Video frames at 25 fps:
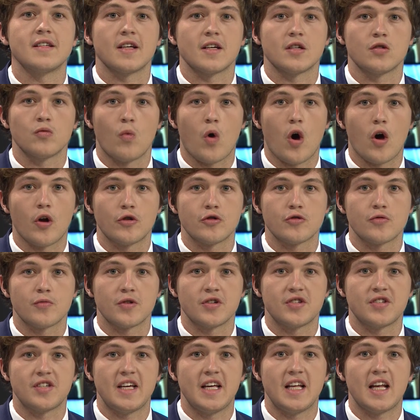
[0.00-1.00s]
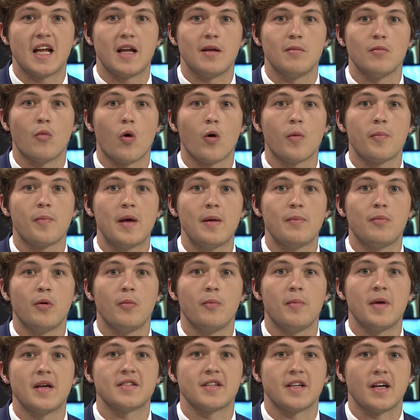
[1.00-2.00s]
as waters recede and more people
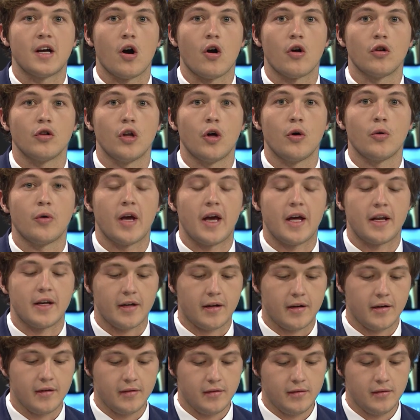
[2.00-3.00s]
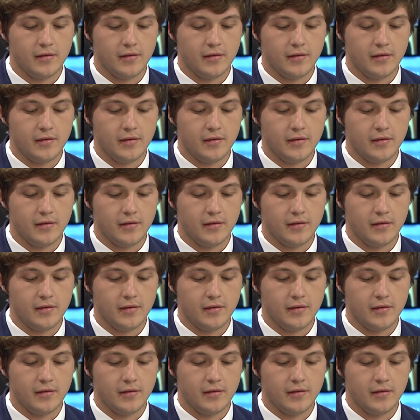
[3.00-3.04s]
missing are located.